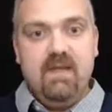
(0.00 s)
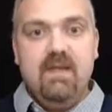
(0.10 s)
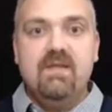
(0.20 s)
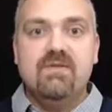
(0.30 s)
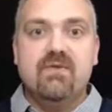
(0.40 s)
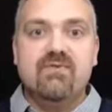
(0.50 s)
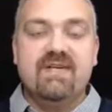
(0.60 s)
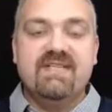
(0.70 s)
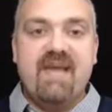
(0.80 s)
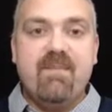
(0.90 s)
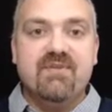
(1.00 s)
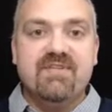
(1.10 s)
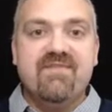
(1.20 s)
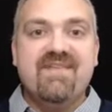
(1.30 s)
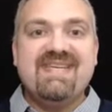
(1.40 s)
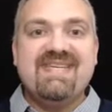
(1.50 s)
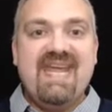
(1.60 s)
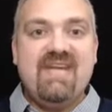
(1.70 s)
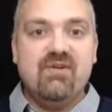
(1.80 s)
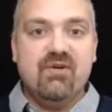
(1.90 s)
So those are examples of
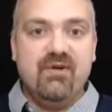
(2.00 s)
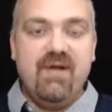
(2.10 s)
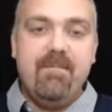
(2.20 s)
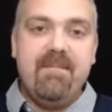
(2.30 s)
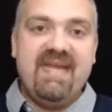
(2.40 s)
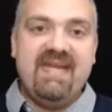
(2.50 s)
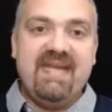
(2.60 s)
dender meaning